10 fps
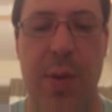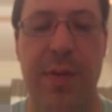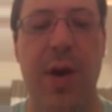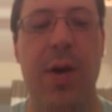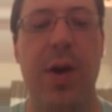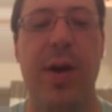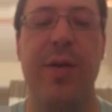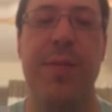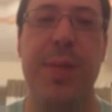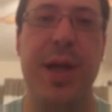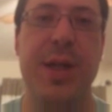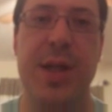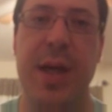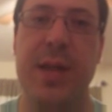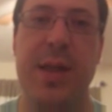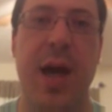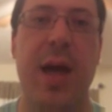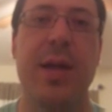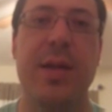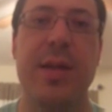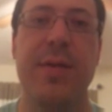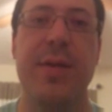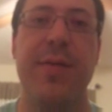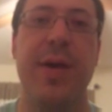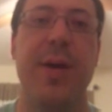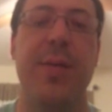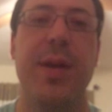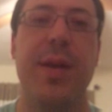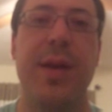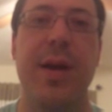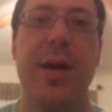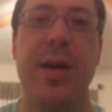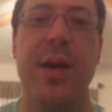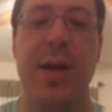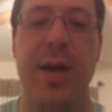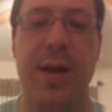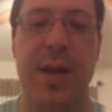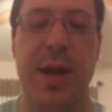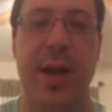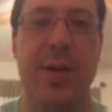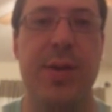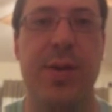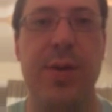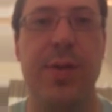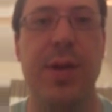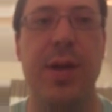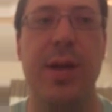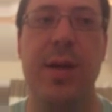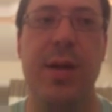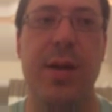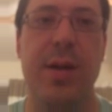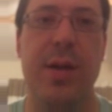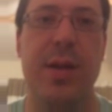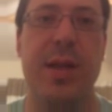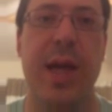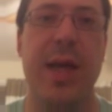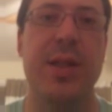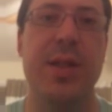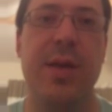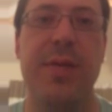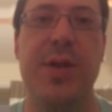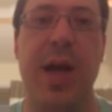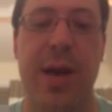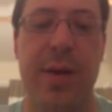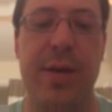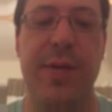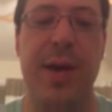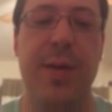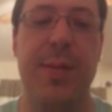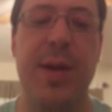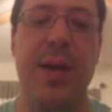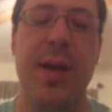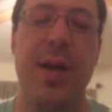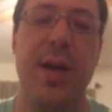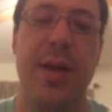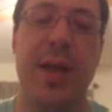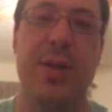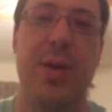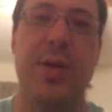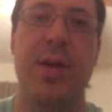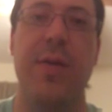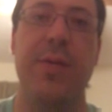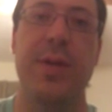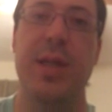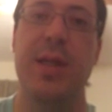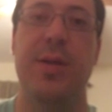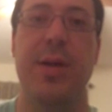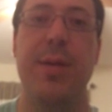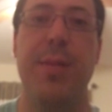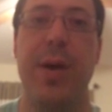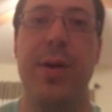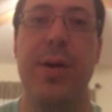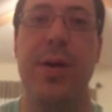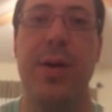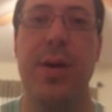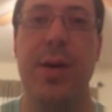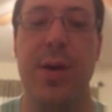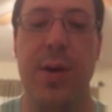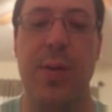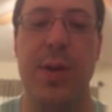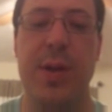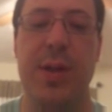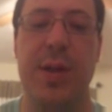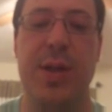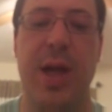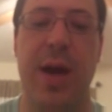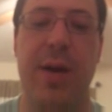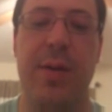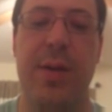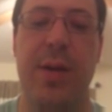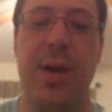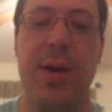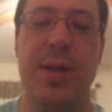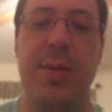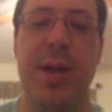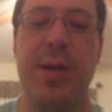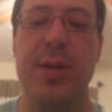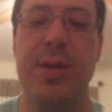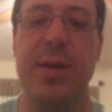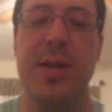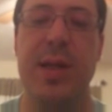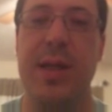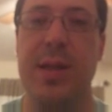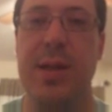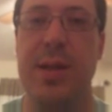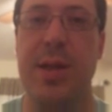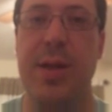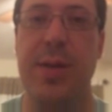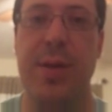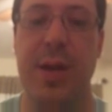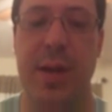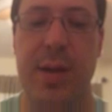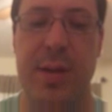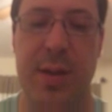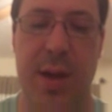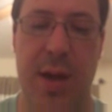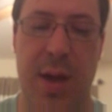We've all heard of Piaget's cognitive development theory that goes through the stages of child development. That starts off with sensory or motor, which the child learns by using senses to do things.